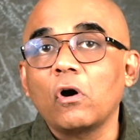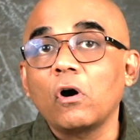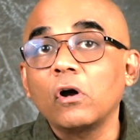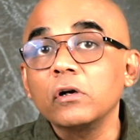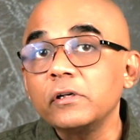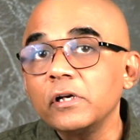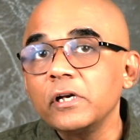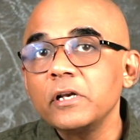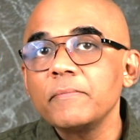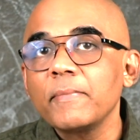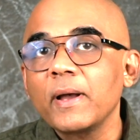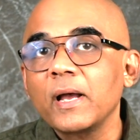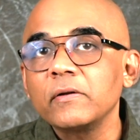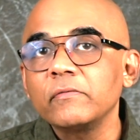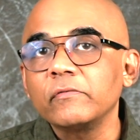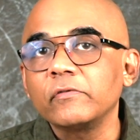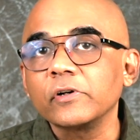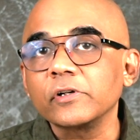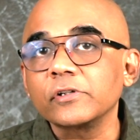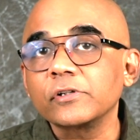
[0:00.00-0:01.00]
ordinary man
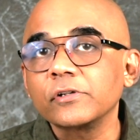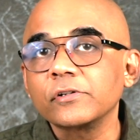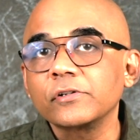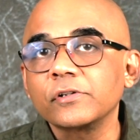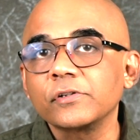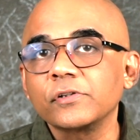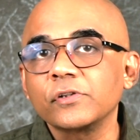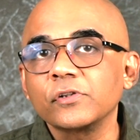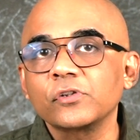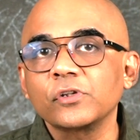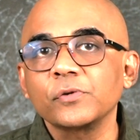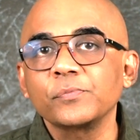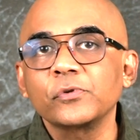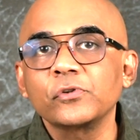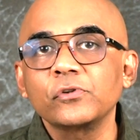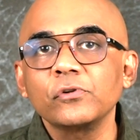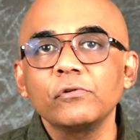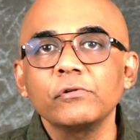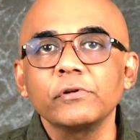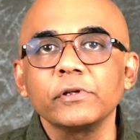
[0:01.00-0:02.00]
versus the system
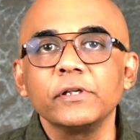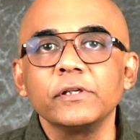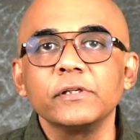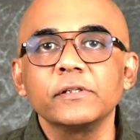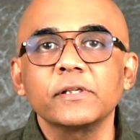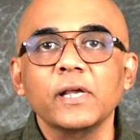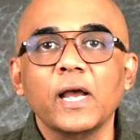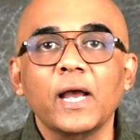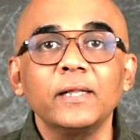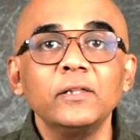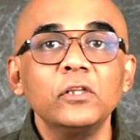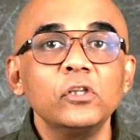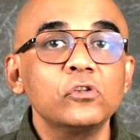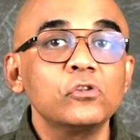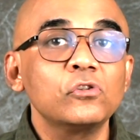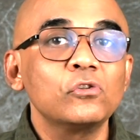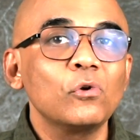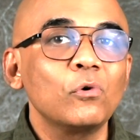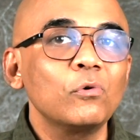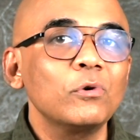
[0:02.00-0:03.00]
stories, and the
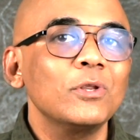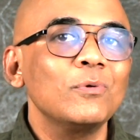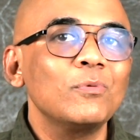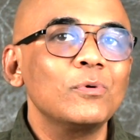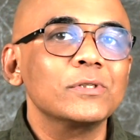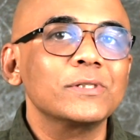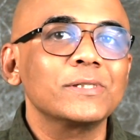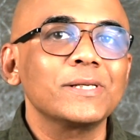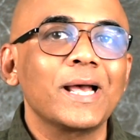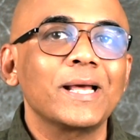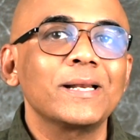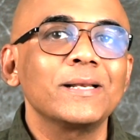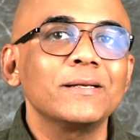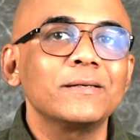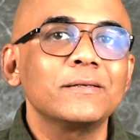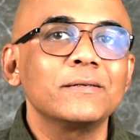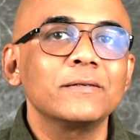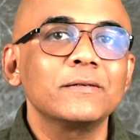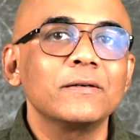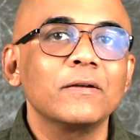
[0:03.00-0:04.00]
story was
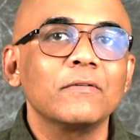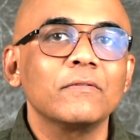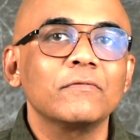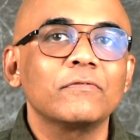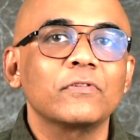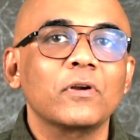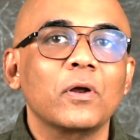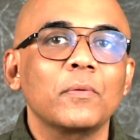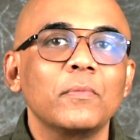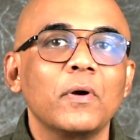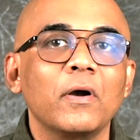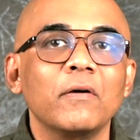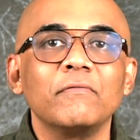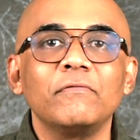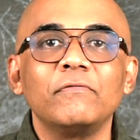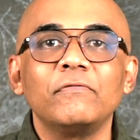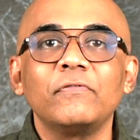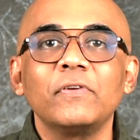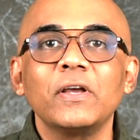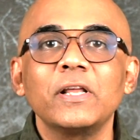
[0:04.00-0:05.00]
narrated from a
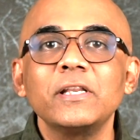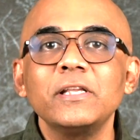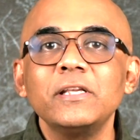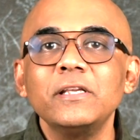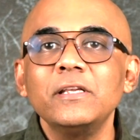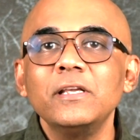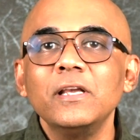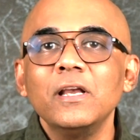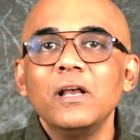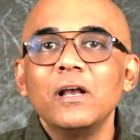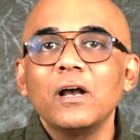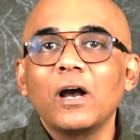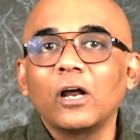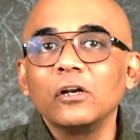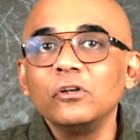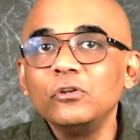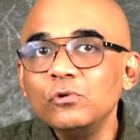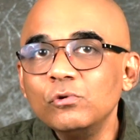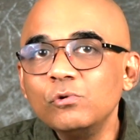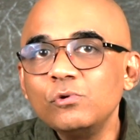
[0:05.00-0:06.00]
very
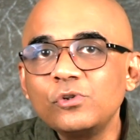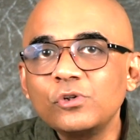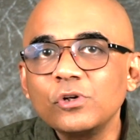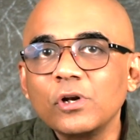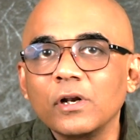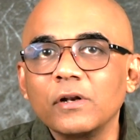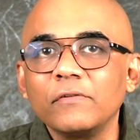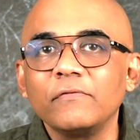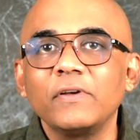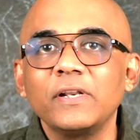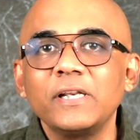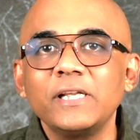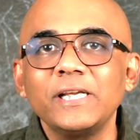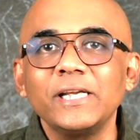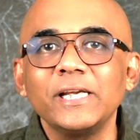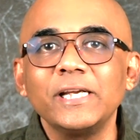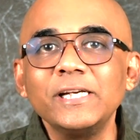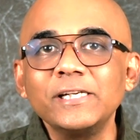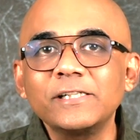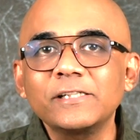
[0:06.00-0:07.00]
unusual and very
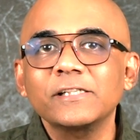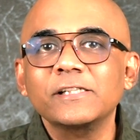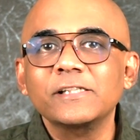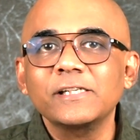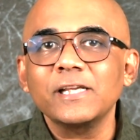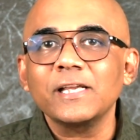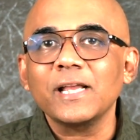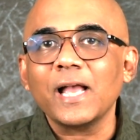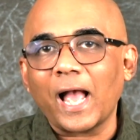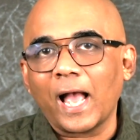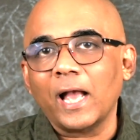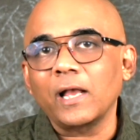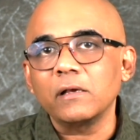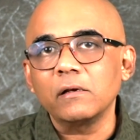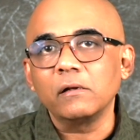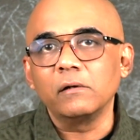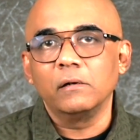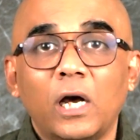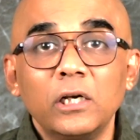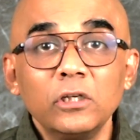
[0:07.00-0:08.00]
interesting
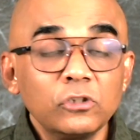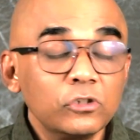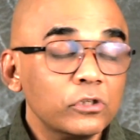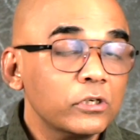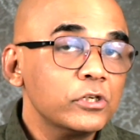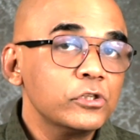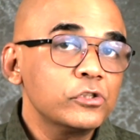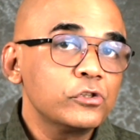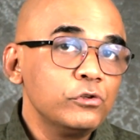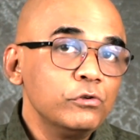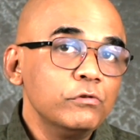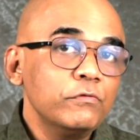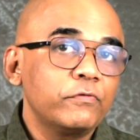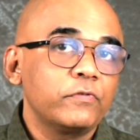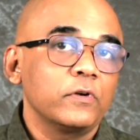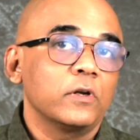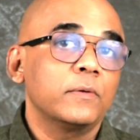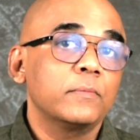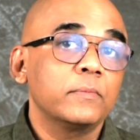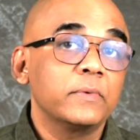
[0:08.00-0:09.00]
angle. Anucharan's new
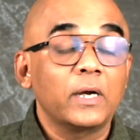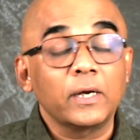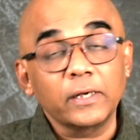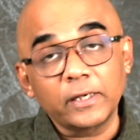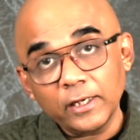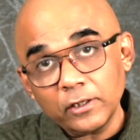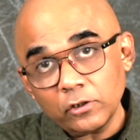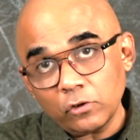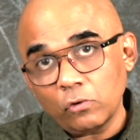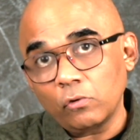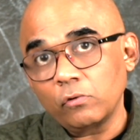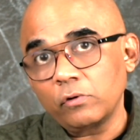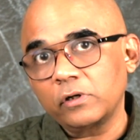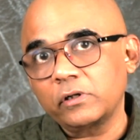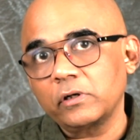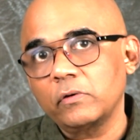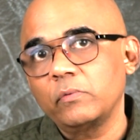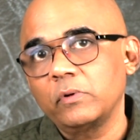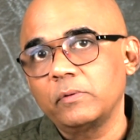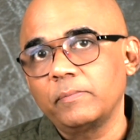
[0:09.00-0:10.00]
film, again
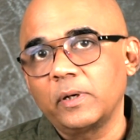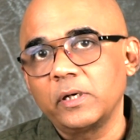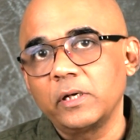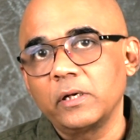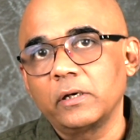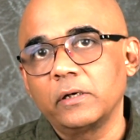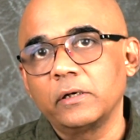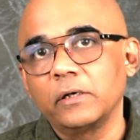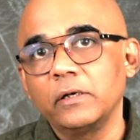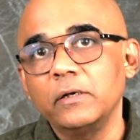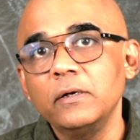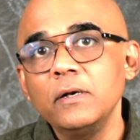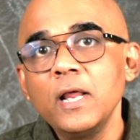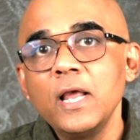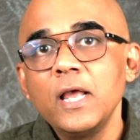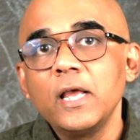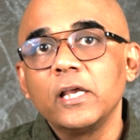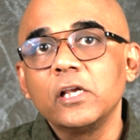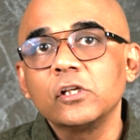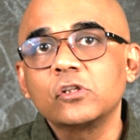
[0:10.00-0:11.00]
co-written with Manikandan,
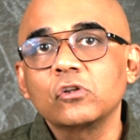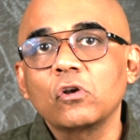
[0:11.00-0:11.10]
is